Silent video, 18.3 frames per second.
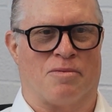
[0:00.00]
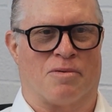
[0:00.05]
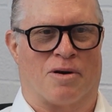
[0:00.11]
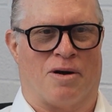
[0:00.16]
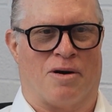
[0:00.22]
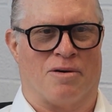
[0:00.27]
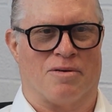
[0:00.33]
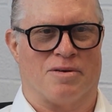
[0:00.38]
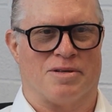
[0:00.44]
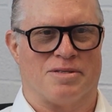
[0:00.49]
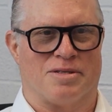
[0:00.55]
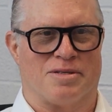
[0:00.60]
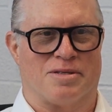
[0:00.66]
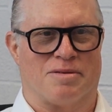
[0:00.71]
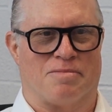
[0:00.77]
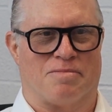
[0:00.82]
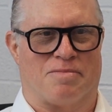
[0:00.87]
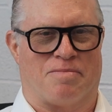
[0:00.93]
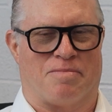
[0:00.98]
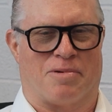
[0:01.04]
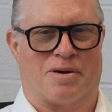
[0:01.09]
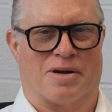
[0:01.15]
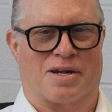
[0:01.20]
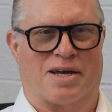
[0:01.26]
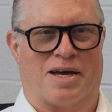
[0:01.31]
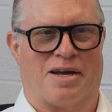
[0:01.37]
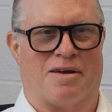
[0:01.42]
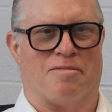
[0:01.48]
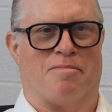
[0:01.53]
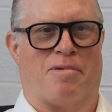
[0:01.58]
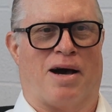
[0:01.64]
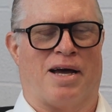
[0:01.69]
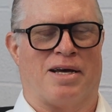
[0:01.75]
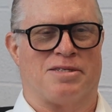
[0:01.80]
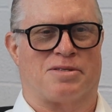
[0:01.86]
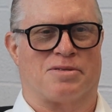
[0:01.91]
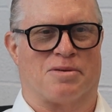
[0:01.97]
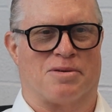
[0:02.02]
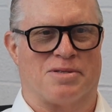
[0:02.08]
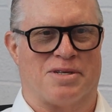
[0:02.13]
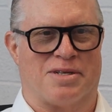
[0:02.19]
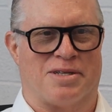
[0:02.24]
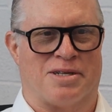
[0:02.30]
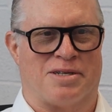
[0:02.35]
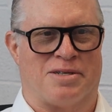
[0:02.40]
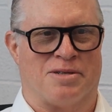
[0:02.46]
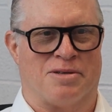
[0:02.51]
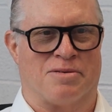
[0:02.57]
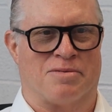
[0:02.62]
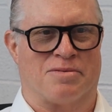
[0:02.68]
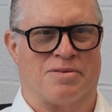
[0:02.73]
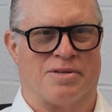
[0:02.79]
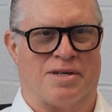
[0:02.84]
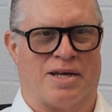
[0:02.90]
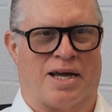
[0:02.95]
We're all kind of biased towards it that do